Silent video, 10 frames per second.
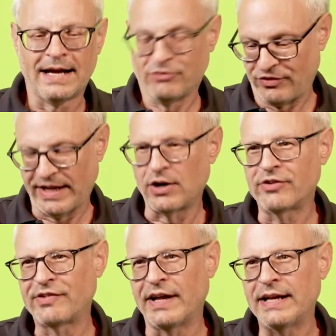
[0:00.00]
uh, just like
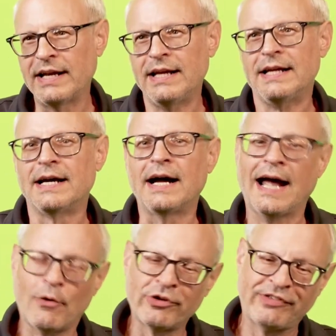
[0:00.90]
our sun.
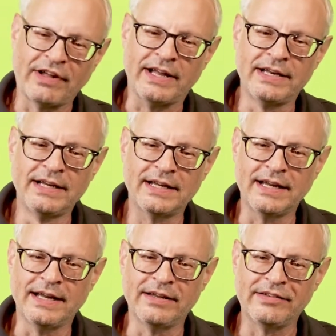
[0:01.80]
Our sun
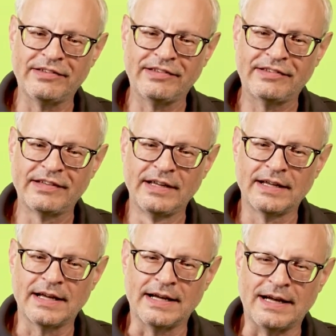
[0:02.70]
is
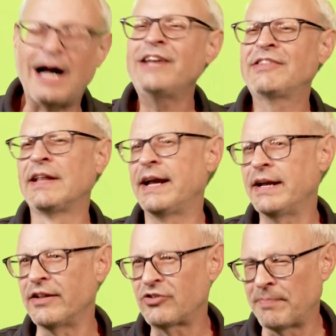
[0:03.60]
uh,
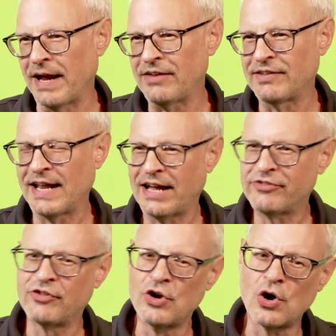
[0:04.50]
isolated in space. It
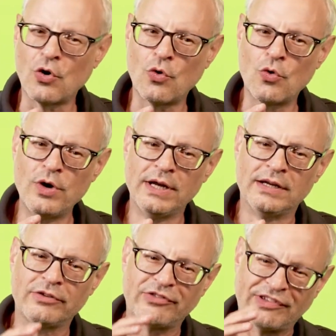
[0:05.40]
has no
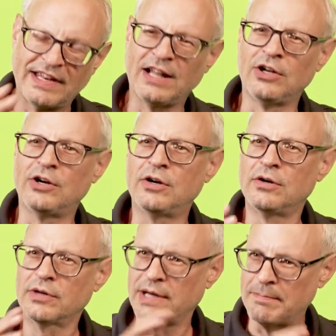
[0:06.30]

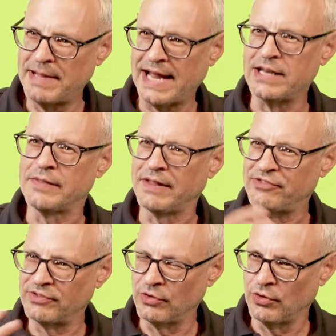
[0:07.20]
stellar companion
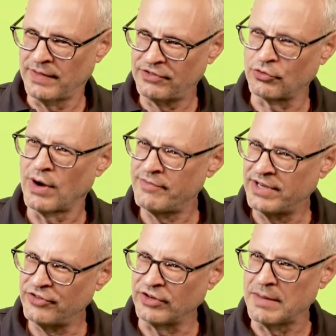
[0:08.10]
that's that's
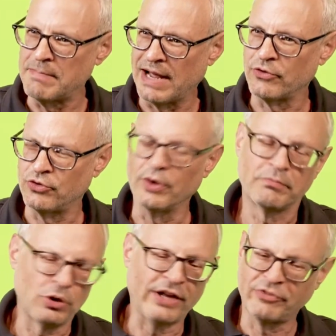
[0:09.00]
gravitationally bound to
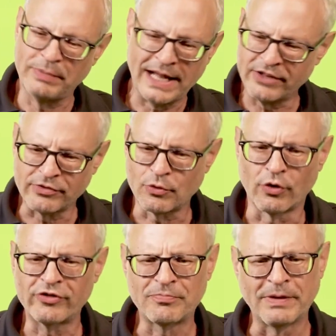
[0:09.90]
it. Lots of planets, of
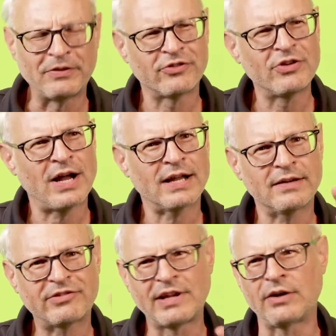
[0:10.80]
course, but there's not
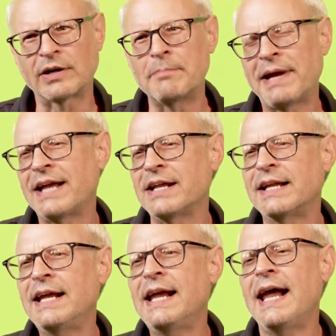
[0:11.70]
a stellar
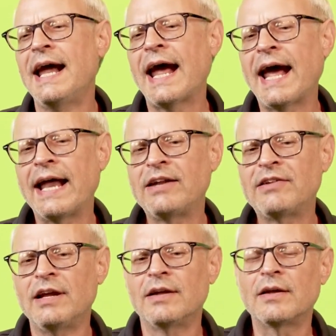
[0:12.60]
companion.
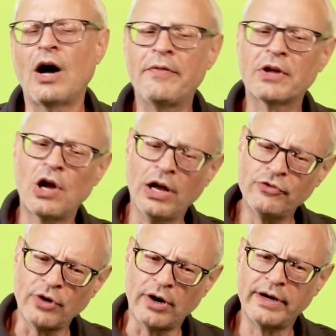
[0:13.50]
And on the
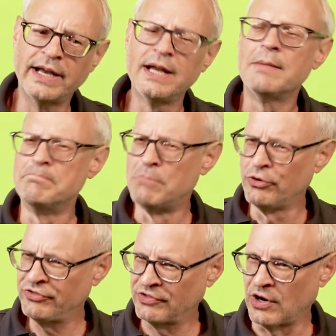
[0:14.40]
contrary,
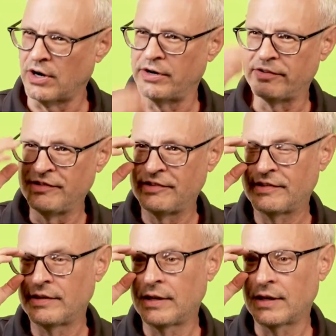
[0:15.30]
most
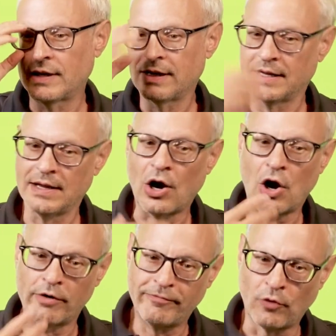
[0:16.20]
stars
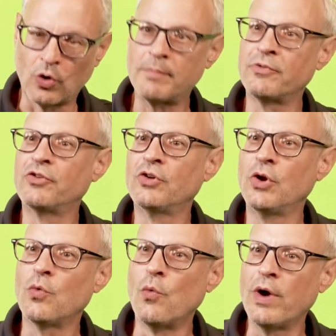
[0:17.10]
are formed
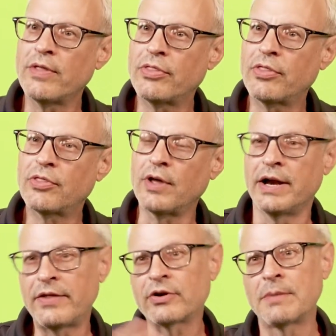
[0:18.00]
with
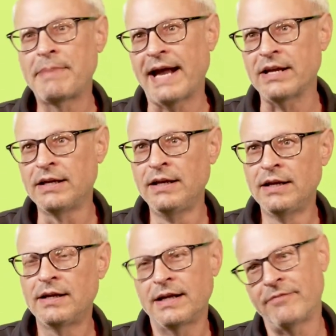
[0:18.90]
another companion
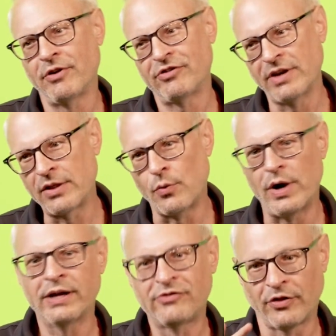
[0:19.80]
if there's another
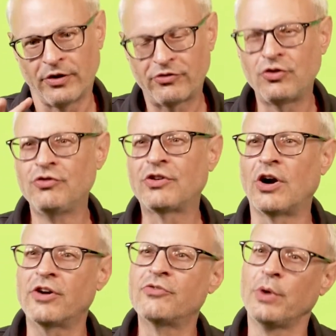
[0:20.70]
one, so there's two
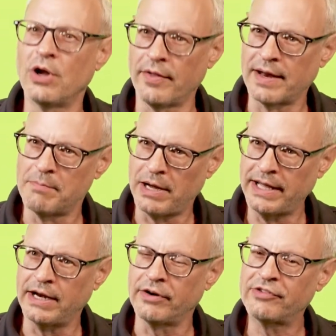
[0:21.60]
stars, we call that a
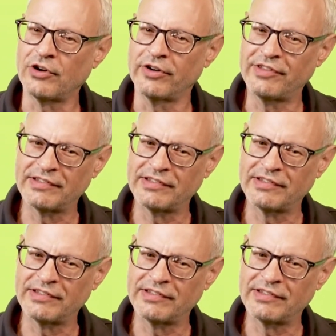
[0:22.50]
binary star